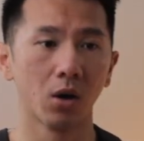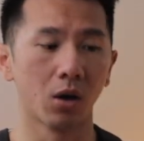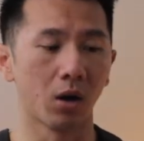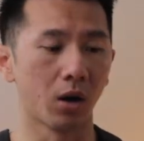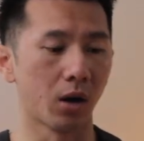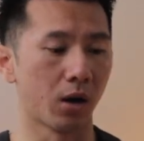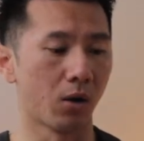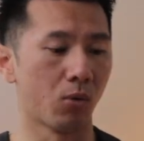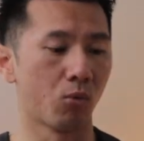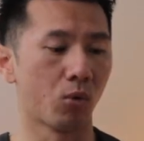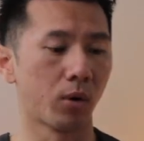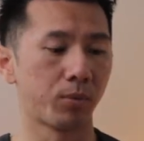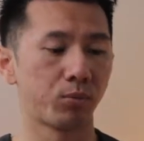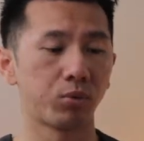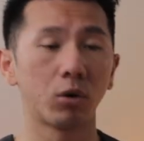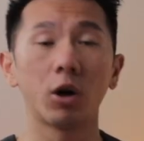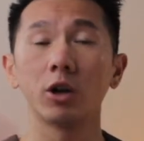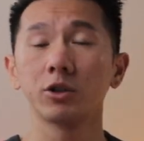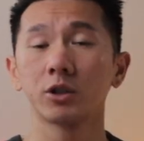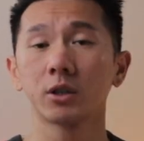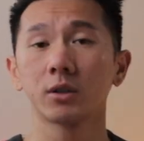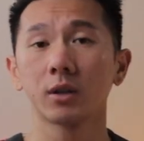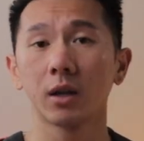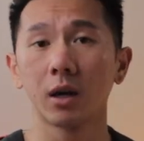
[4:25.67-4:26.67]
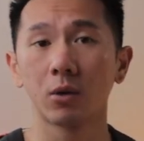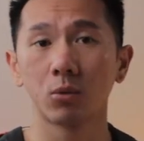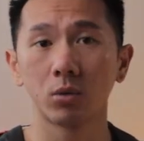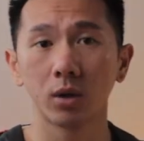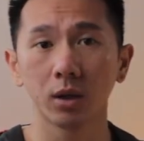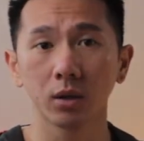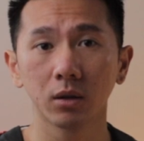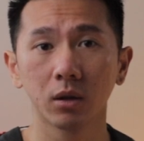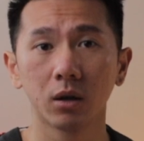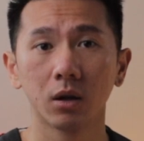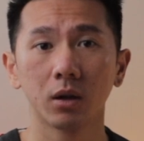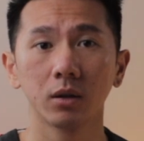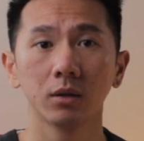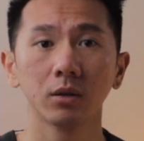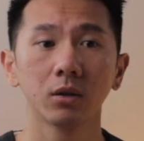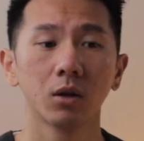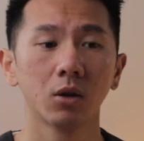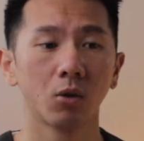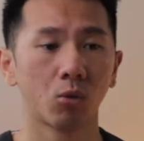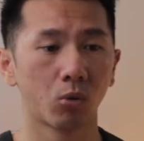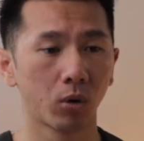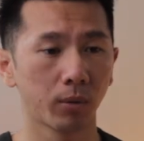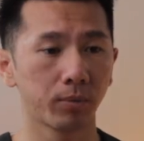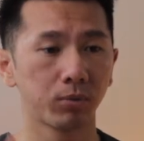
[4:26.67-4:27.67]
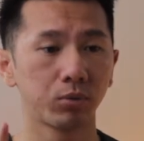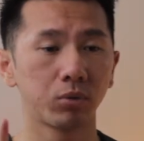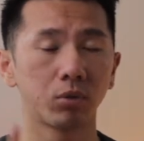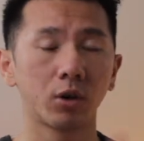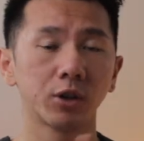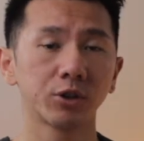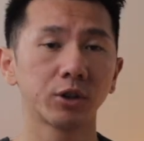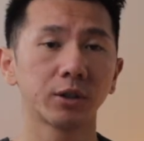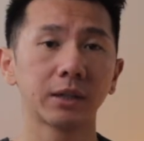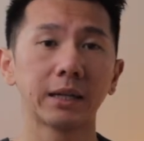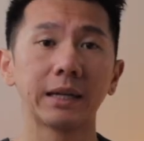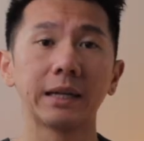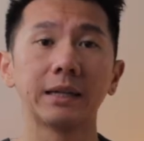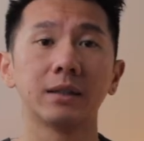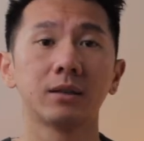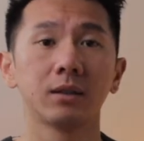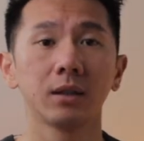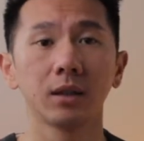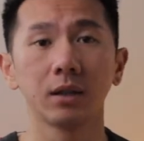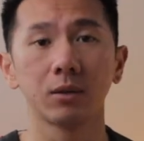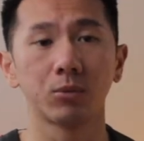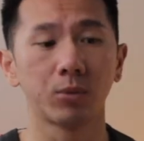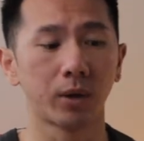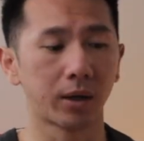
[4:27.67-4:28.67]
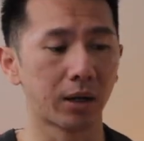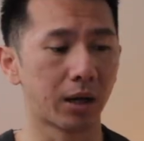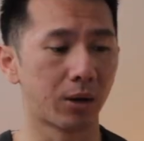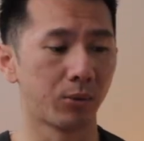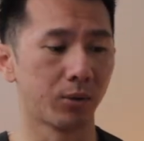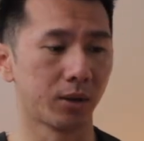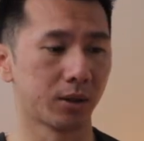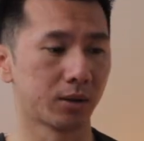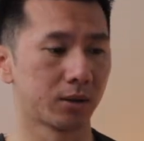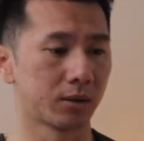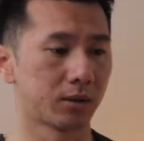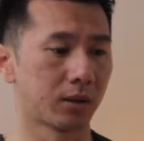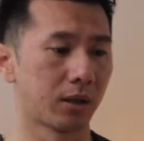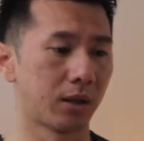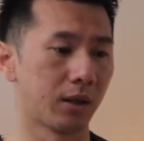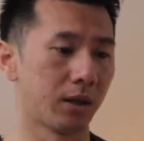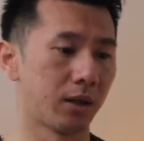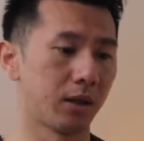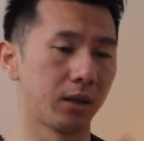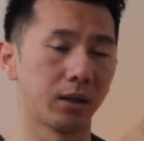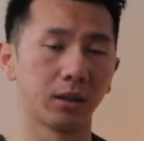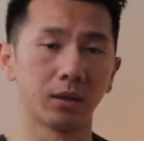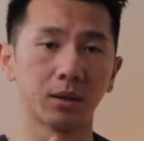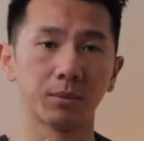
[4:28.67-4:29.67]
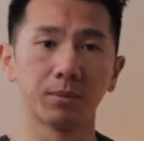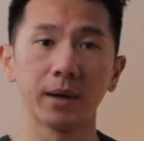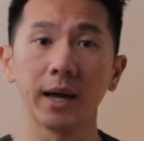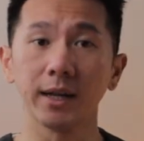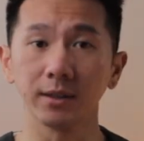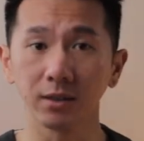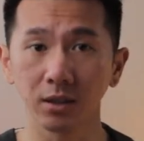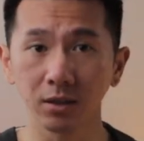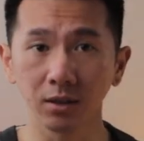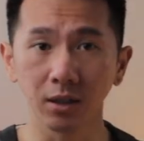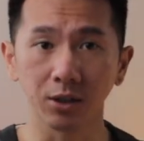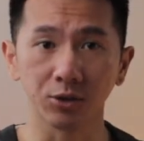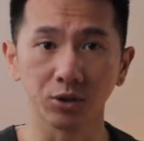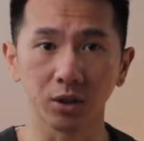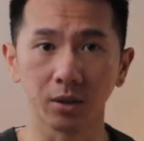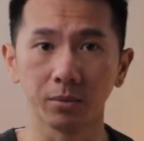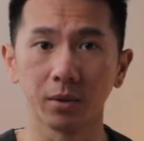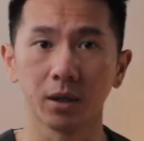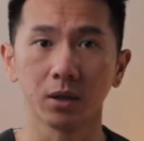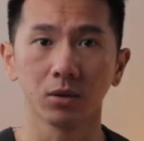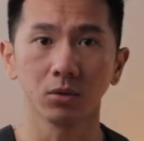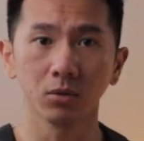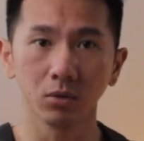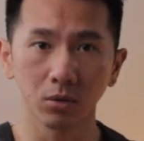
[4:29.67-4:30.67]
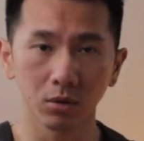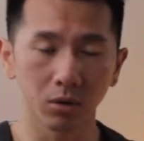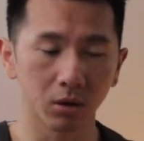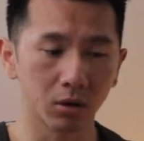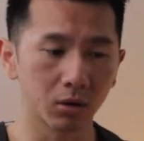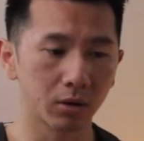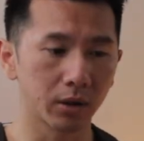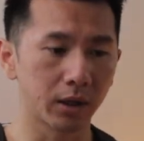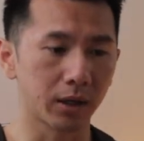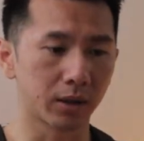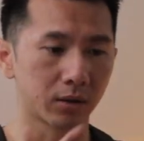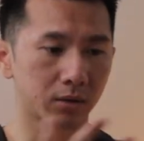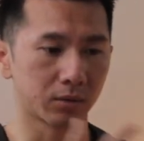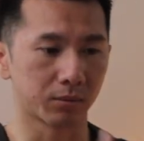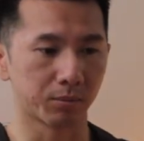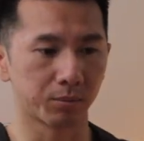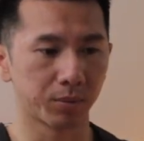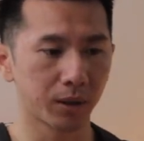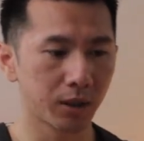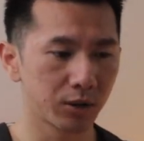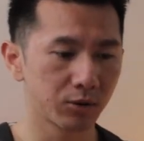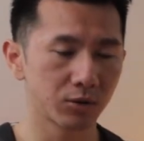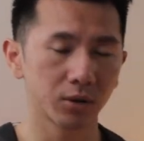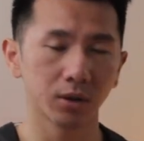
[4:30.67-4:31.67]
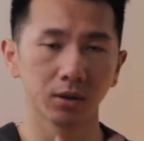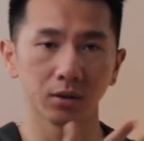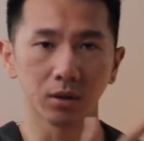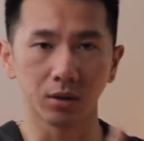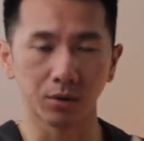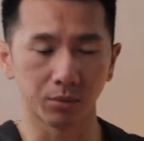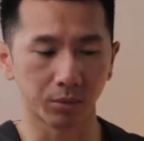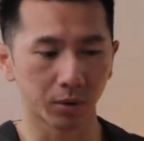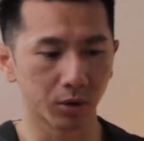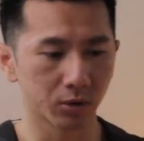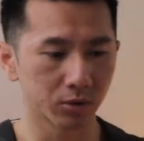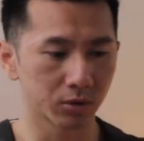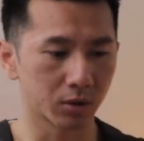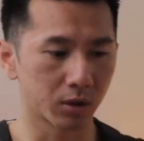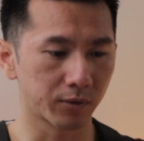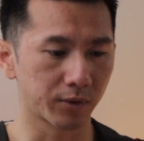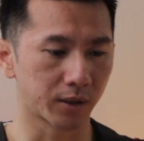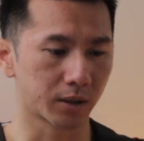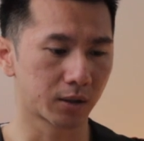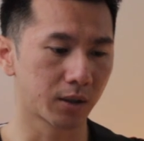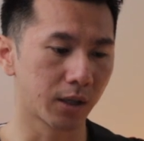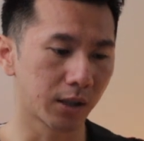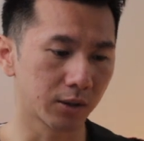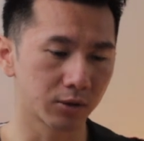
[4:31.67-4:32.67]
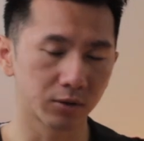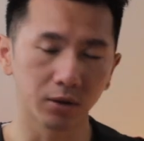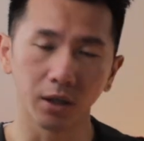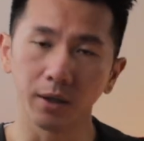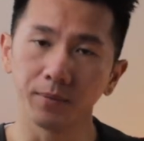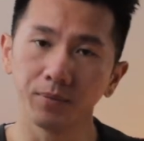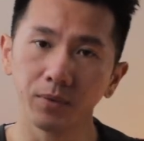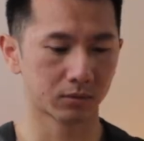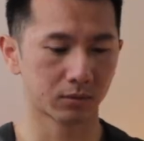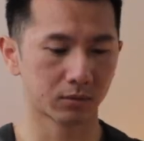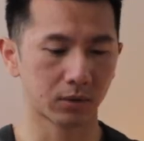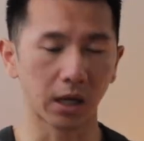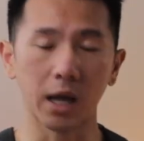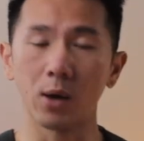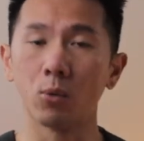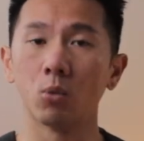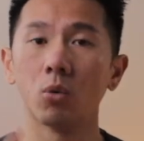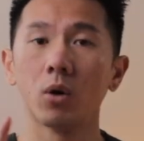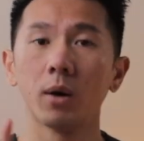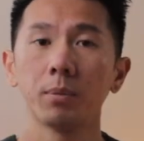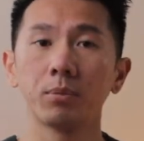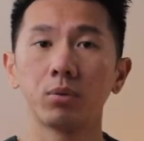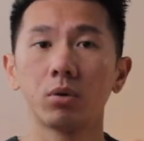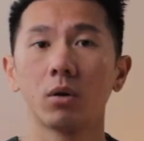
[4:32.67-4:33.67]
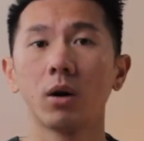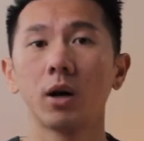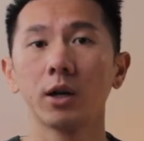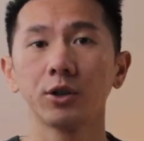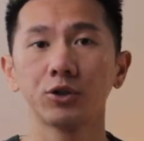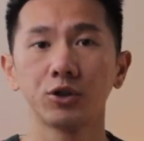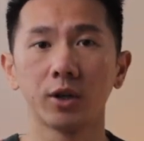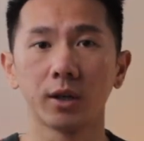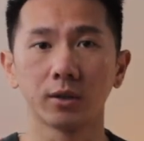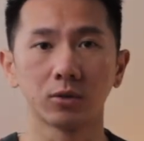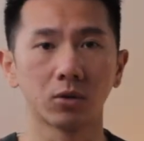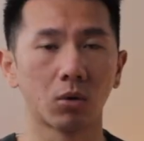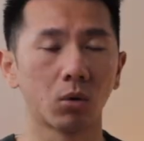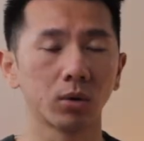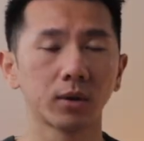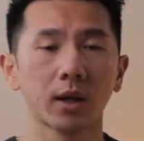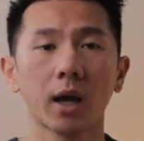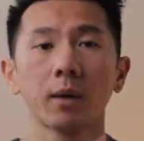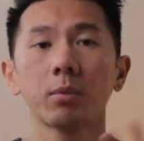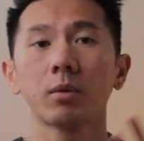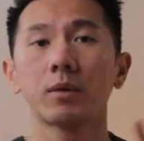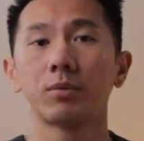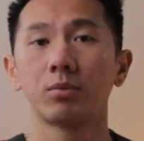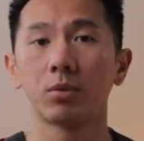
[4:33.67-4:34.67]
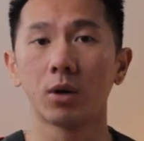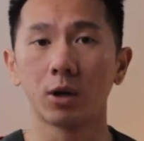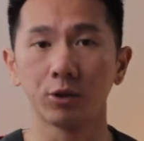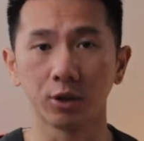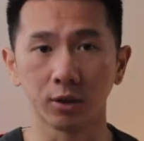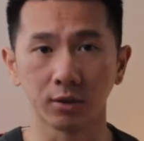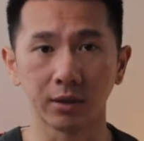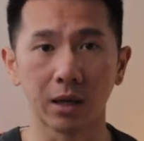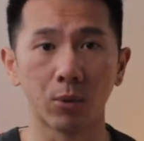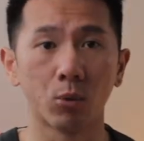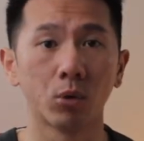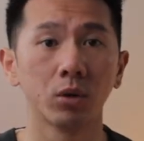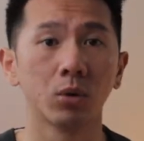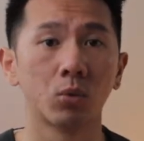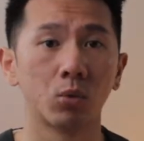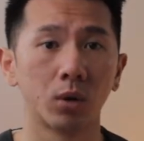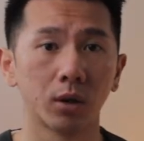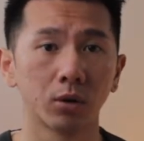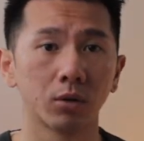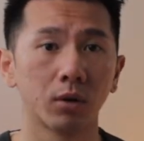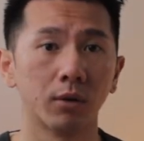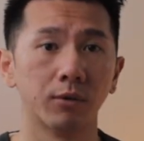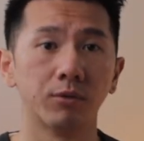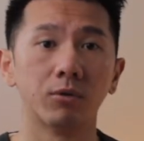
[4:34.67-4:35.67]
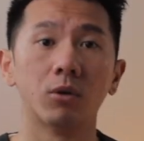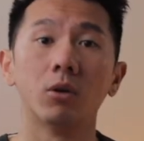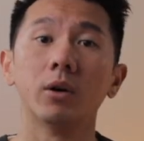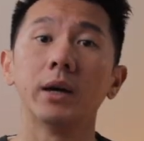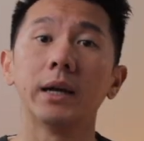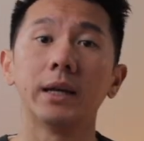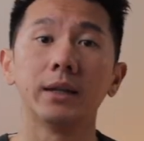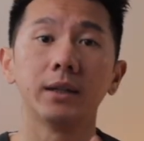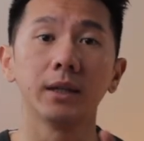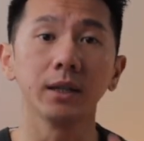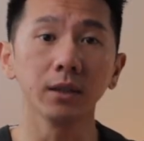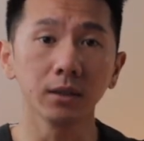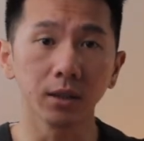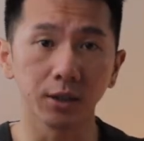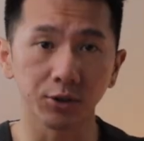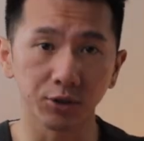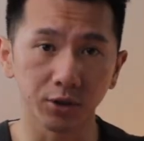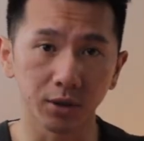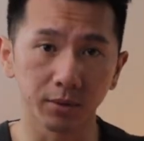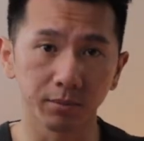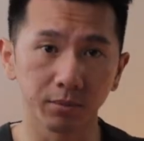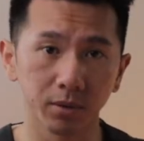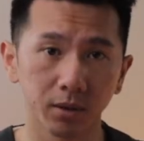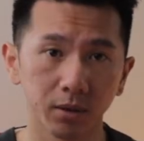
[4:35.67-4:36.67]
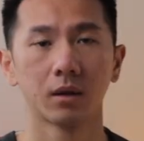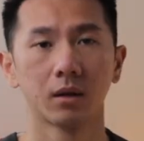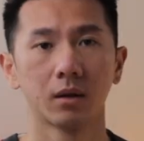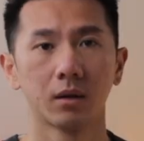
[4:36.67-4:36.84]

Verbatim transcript: Uh, what projects that I worked on? What project that I did when I was uh, in the past internship at Google and Pinterest and Microsoft, etc. And what projects or what type of projects I want to work on for an internship.